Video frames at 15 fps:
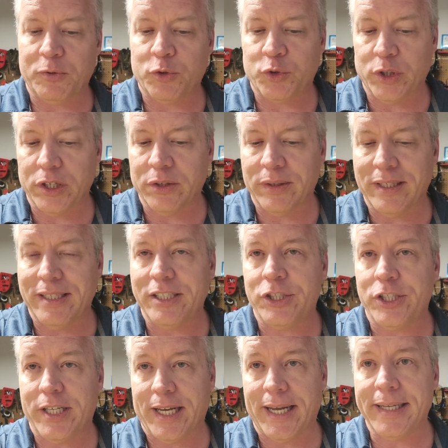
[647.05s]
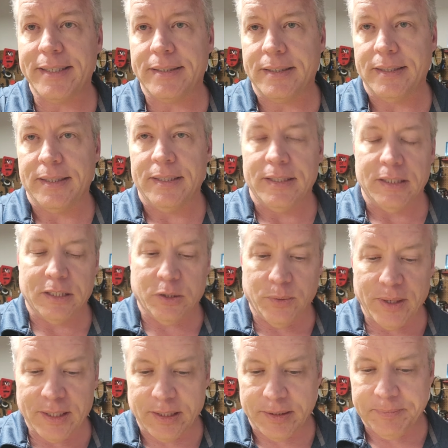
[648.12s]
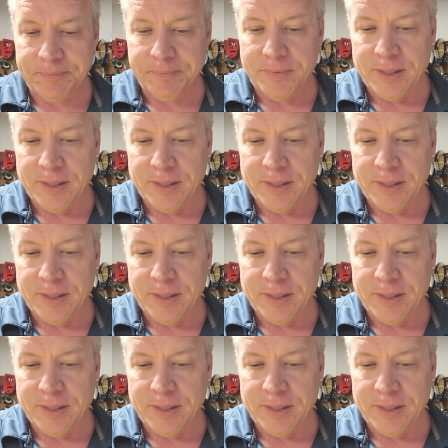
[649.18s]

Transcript: trigger initiate correctly.